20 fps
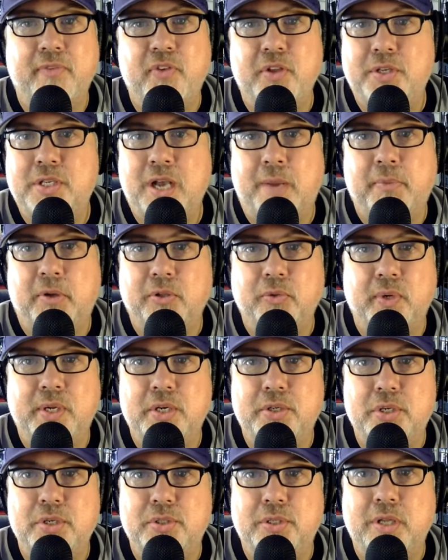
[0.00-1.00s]
If you doubled
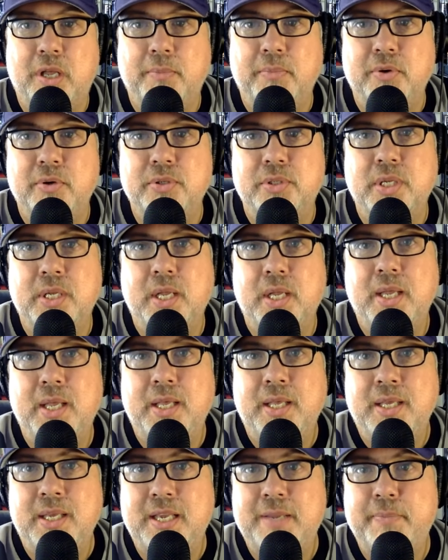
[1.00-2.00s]
Rittich's numbers,
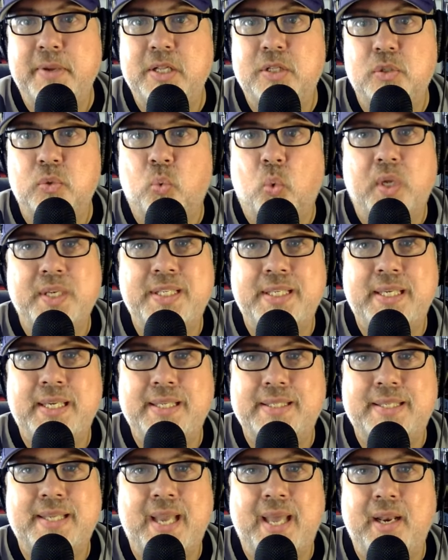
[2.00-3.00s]
he'd be
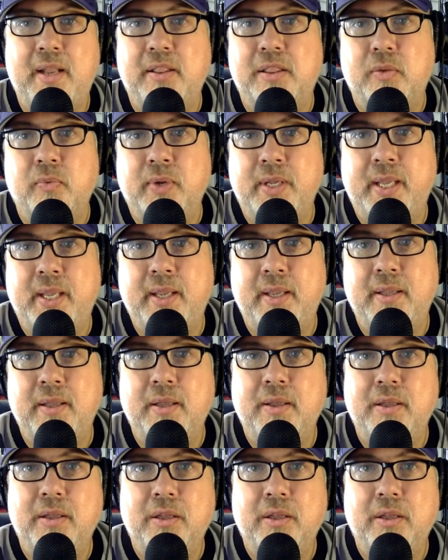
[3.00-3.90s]
20-10-3.